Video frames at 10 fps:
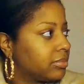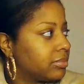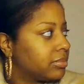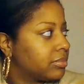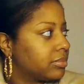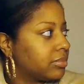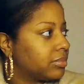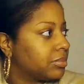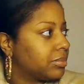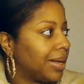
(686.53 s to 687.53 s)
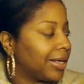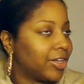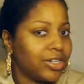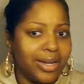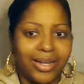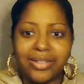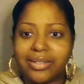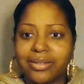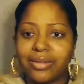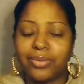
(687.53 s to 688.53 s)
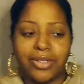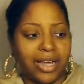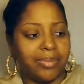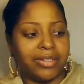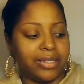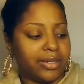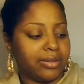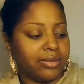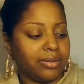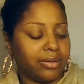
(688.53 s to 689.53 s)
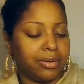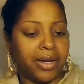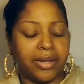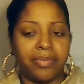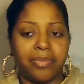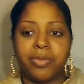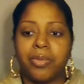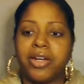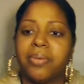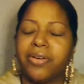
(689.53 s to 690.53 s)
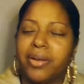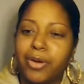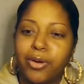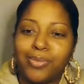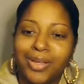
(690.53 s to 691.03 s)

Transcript: Oh my goodness, what time is it? right. Must be my neighbor coming home.